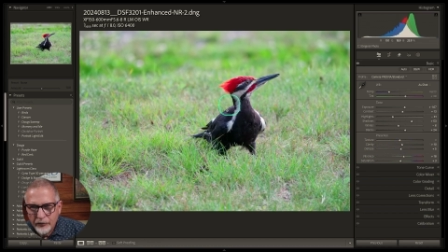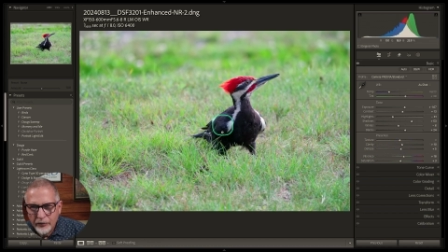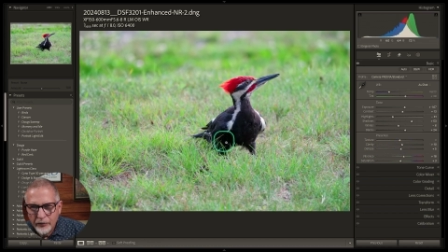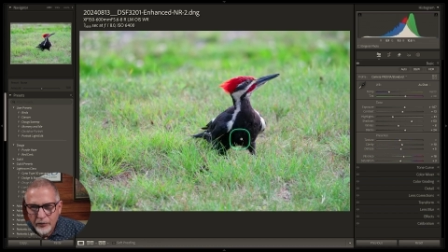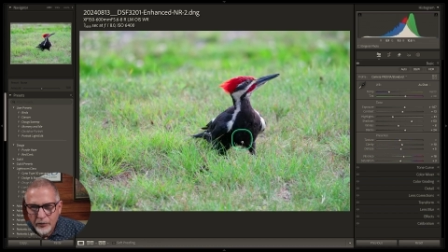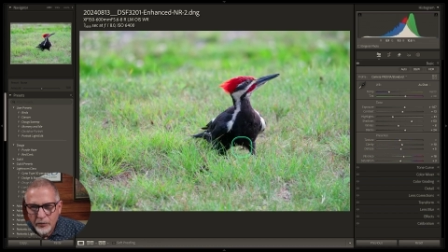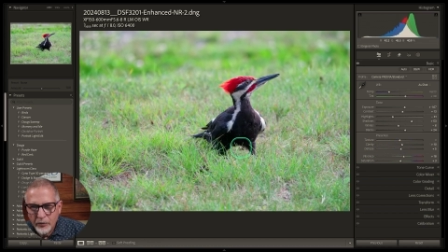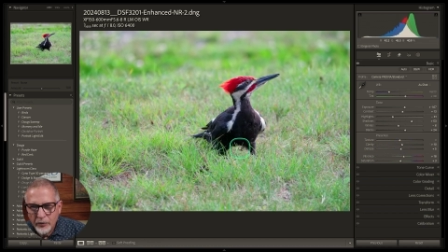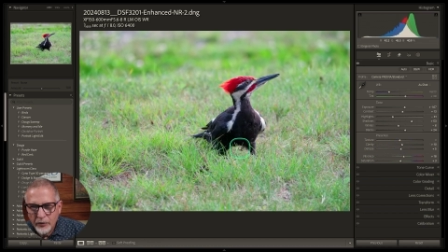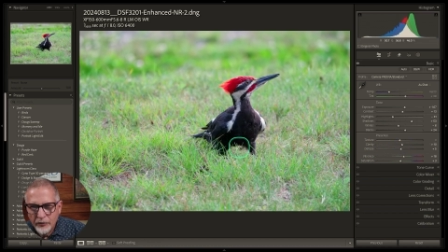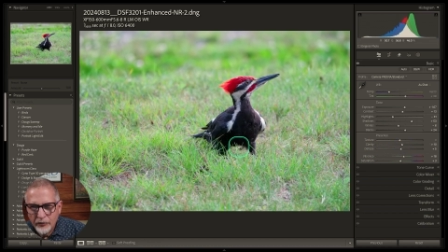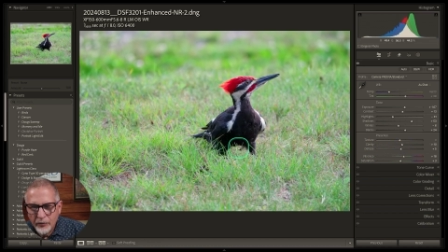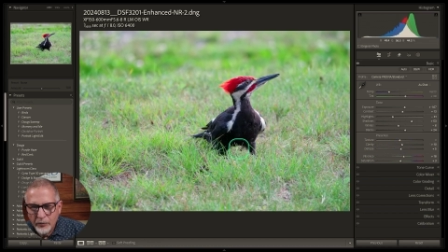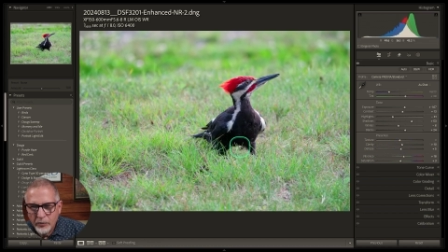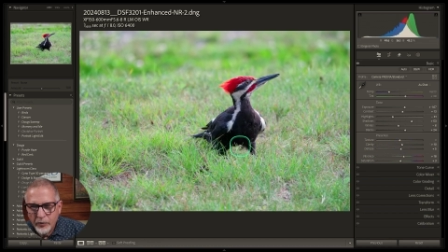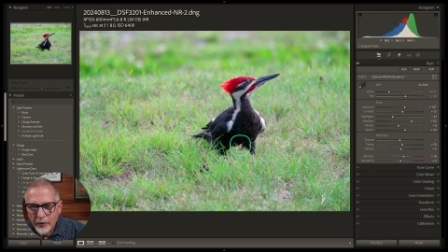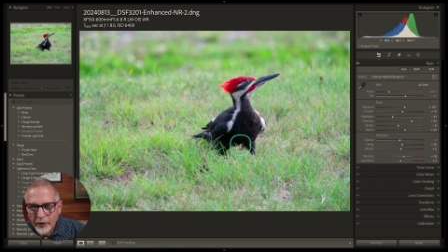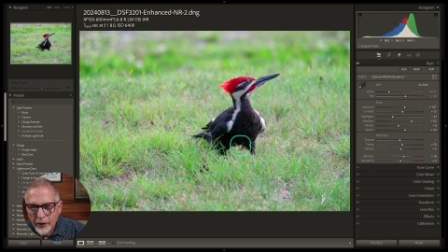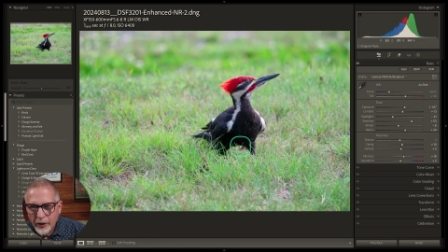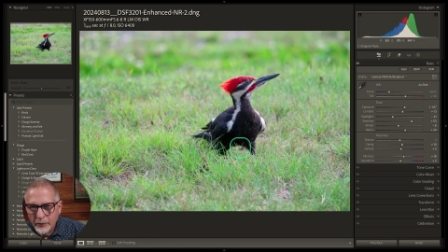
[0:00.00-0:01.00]
to
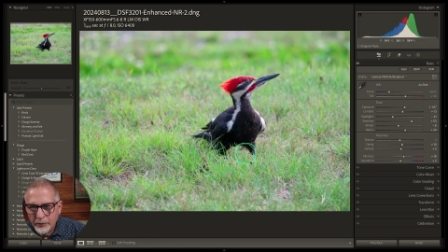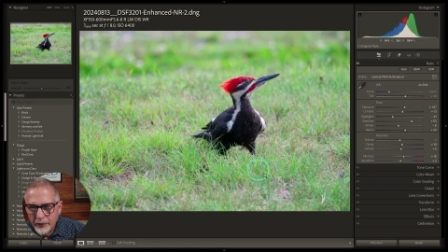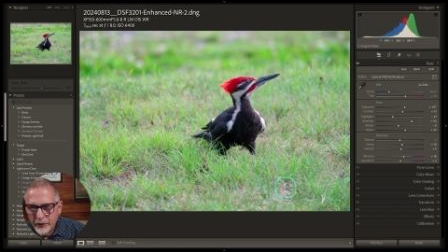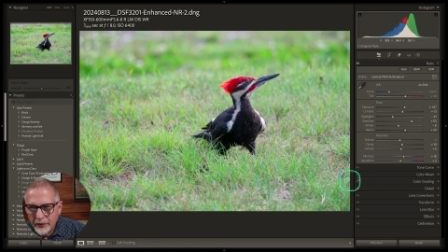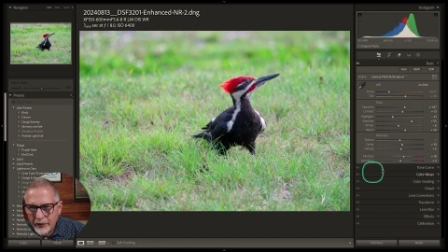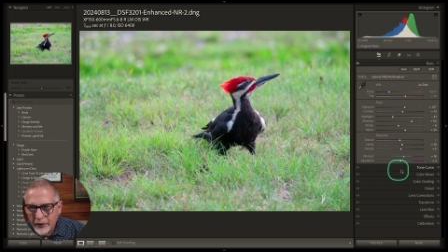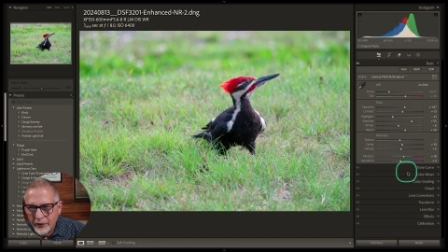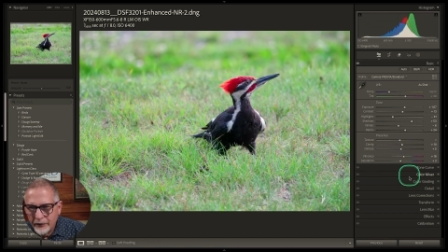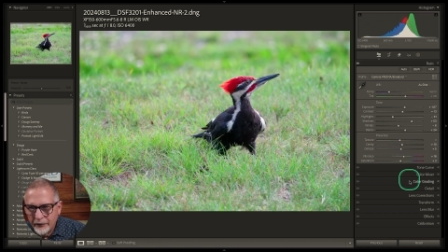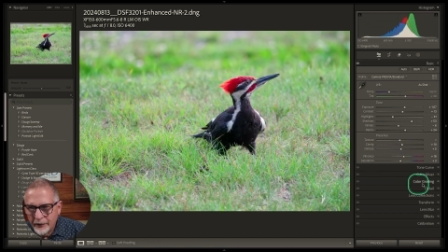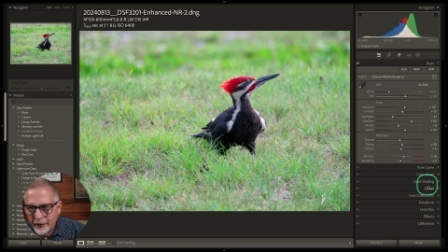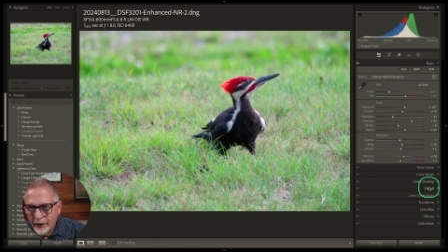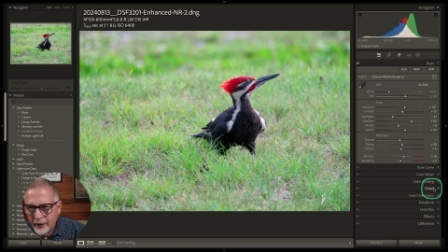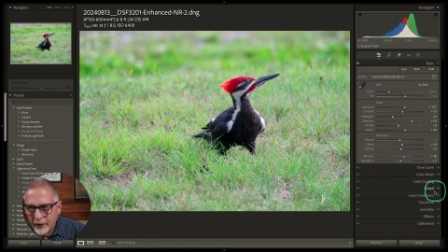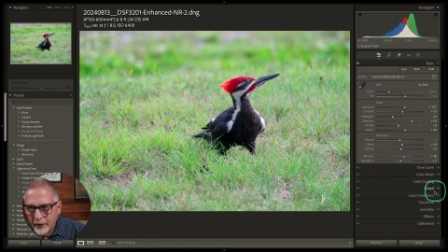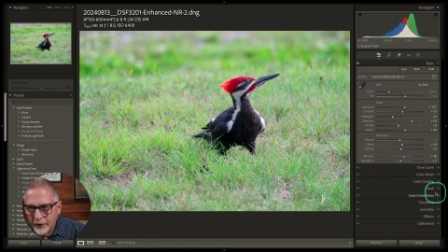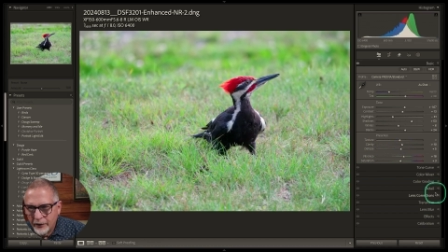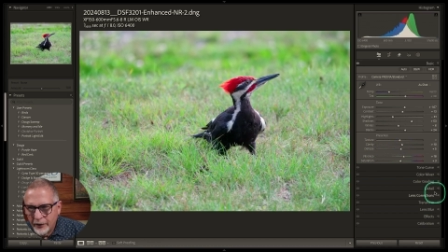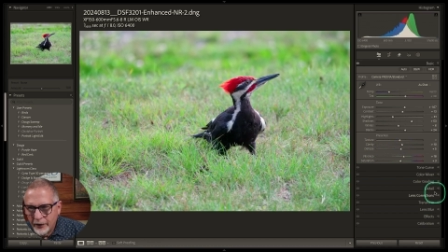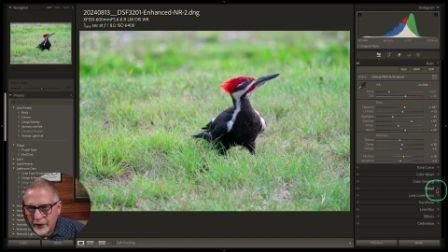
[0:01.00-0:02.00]
bring up the
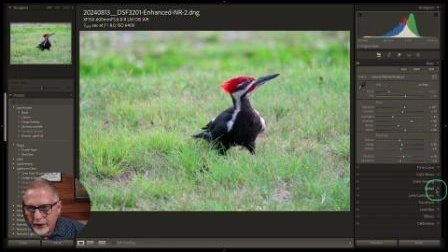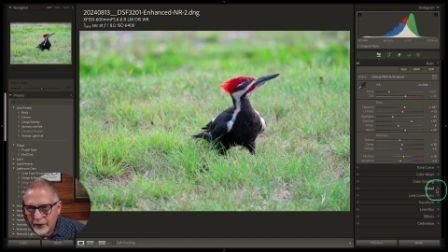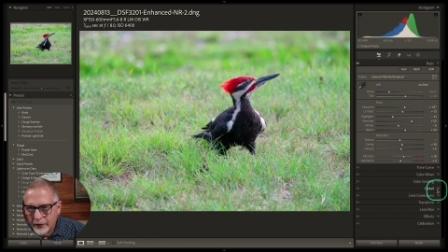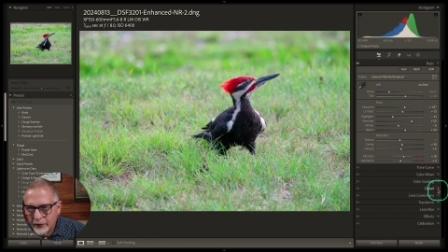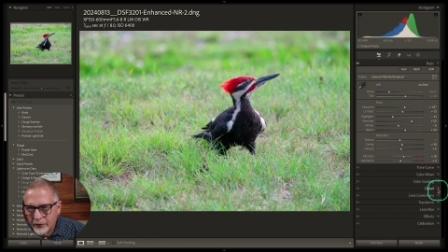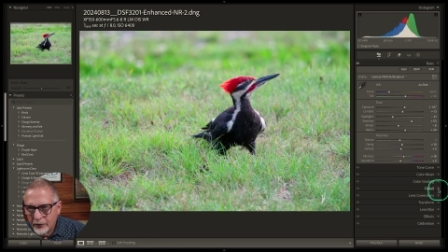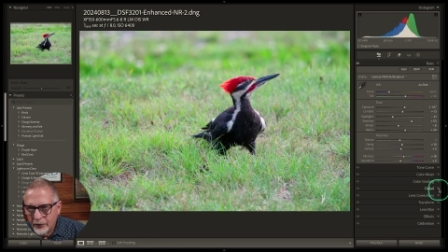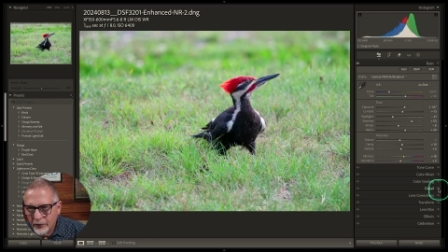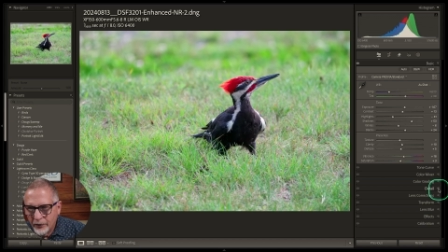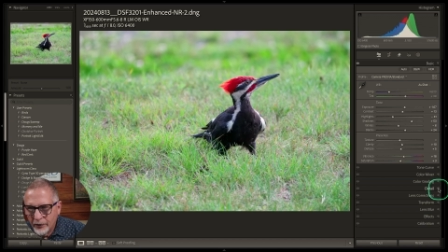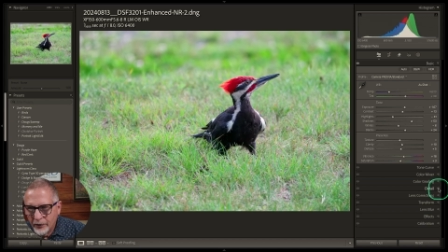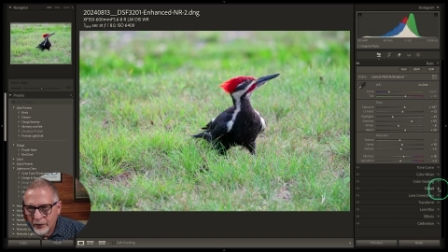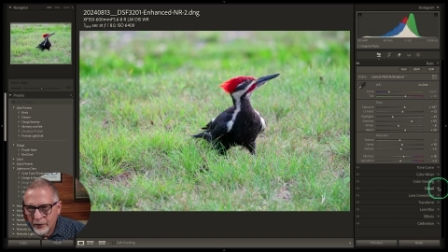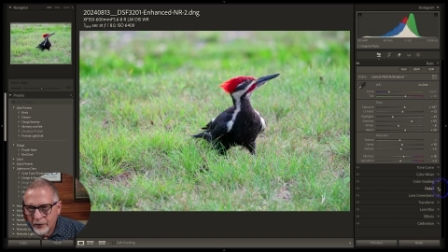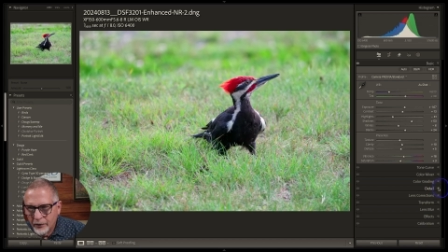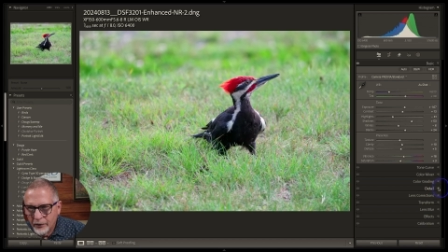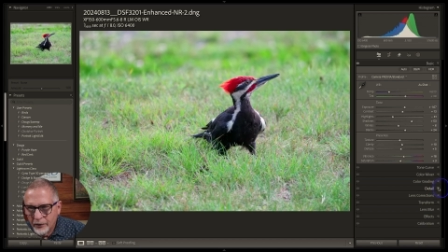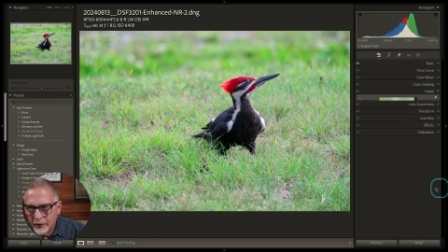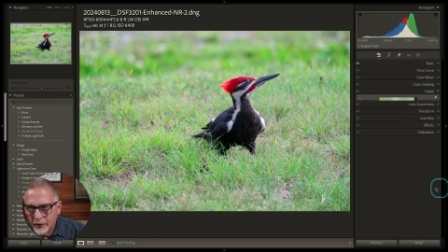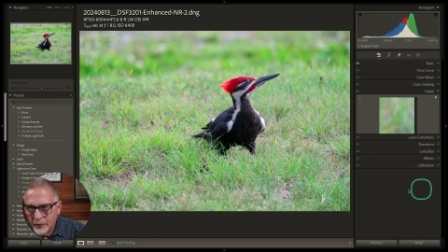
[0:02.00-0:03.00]
detail in
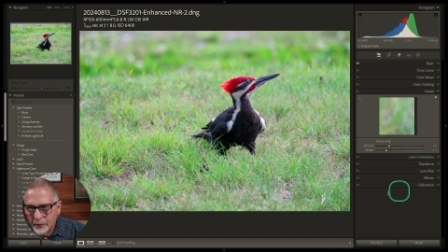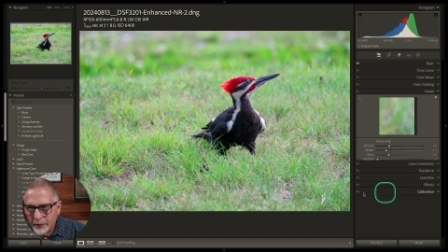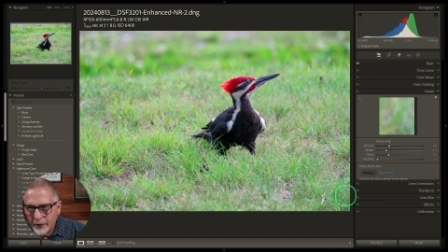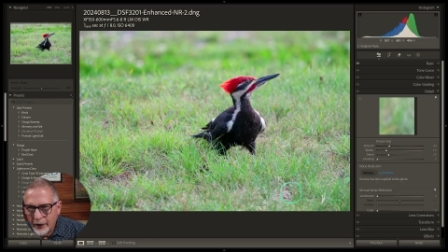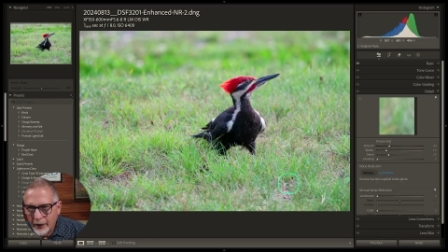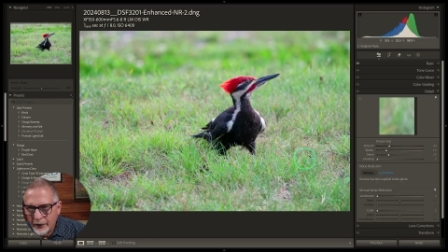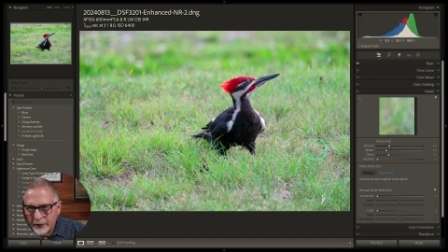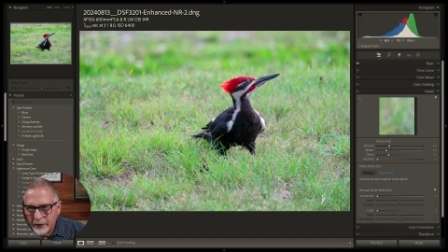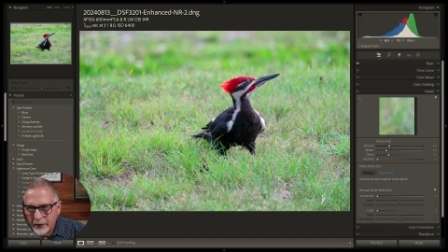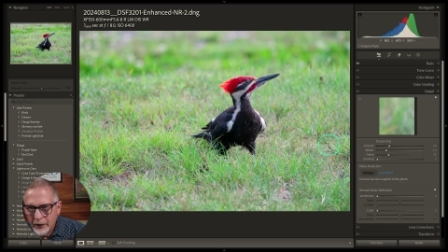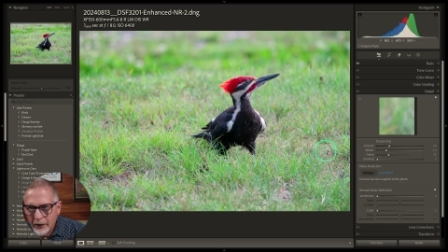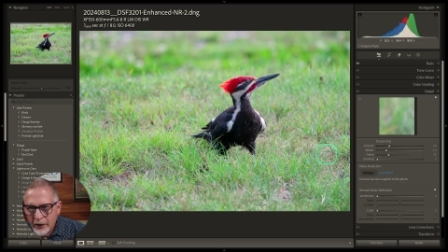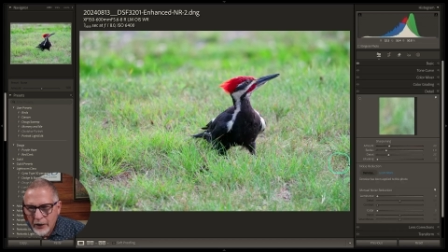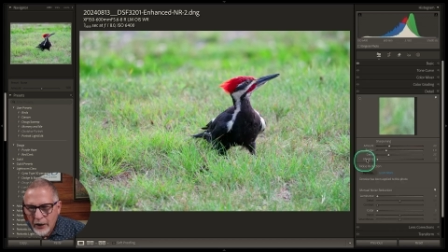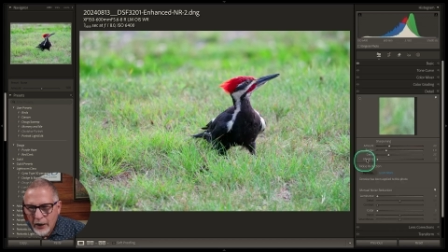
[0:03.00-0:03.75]
her a little bit.